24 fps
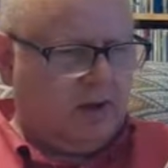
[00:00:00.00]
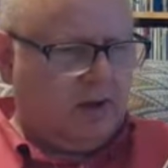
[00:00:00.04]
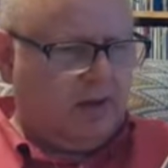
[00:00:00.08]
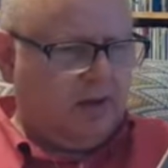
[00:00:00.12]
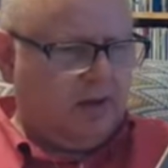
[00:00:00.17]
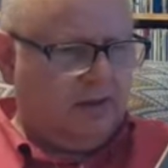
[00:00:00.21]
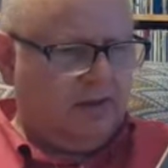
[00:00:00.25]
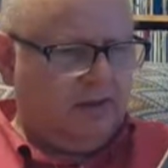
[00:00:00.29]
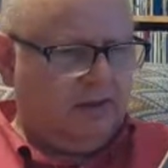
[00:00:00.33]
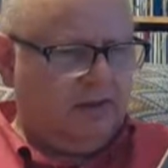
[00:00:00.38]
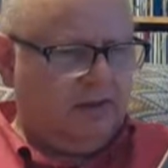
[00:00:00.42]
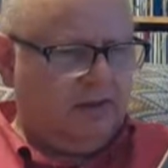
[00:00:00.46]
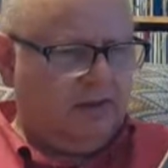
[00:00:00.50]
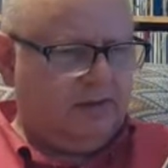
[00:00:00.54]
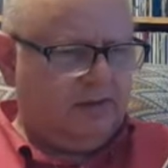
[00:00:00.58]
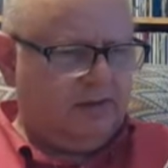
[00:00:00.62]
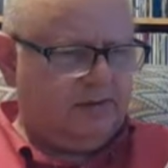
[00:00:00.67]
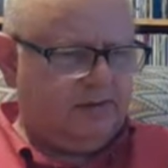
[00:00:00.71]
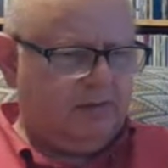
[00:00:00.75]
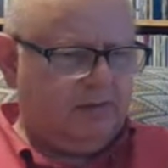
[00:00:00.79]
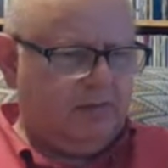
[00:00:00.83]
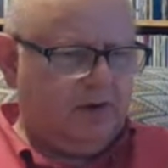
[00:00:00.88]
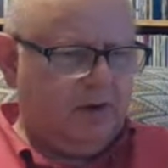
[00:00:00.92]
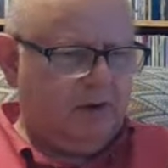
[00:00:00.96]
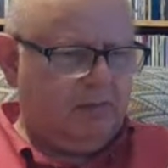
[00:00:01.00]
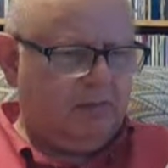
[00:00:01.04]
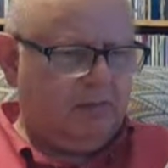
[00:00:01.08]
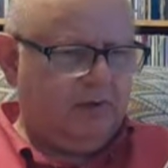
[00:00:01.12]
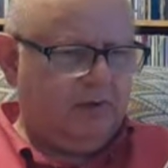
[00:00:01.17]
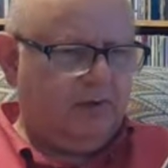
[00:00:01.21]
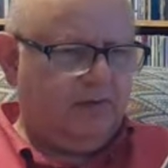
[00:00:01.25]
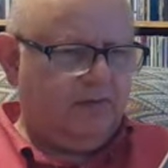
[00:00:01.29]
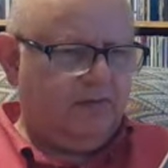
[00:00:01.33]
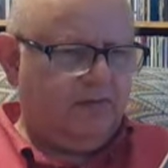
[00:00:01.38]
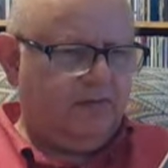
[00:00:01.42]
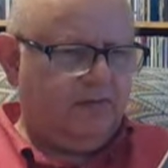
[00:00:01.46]
think this might be
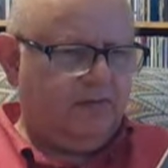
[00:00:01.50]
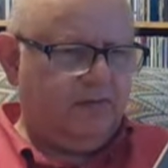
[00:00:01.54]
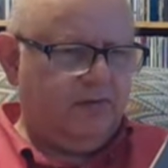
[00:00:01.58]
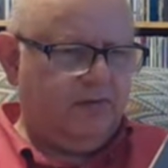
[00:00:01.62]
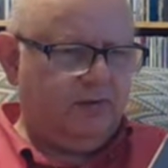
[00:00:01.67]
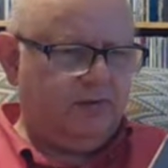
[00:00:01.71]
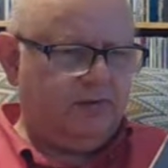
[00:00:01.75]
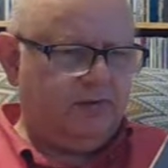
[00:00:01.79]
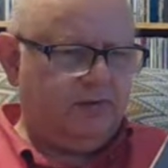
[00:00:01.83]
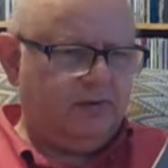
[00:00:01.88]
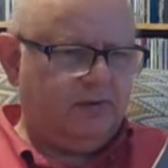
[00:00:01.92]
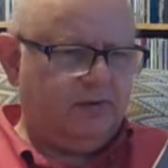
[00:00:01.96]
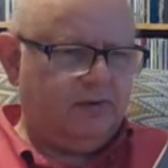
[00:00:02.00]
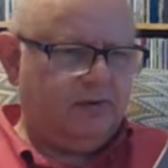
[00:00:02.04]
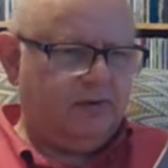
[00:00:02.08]
the first